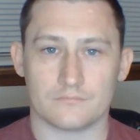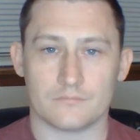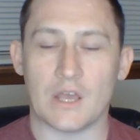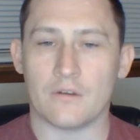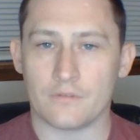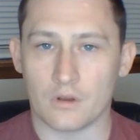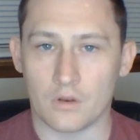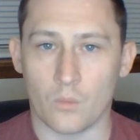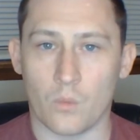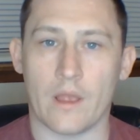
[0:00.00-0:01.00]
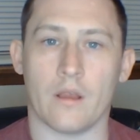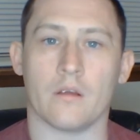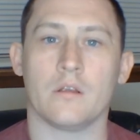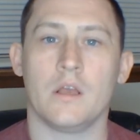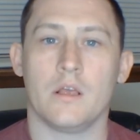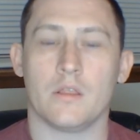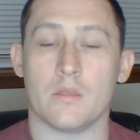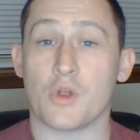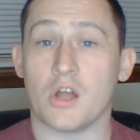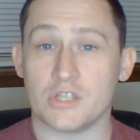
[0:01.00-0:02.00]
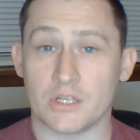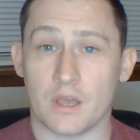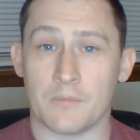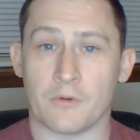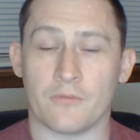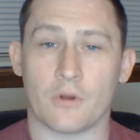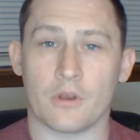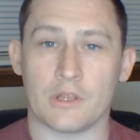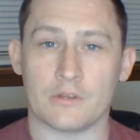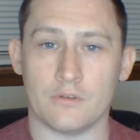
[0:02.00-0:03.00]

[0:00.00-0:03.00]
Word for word: Now, if you're unaware, the project I'm referring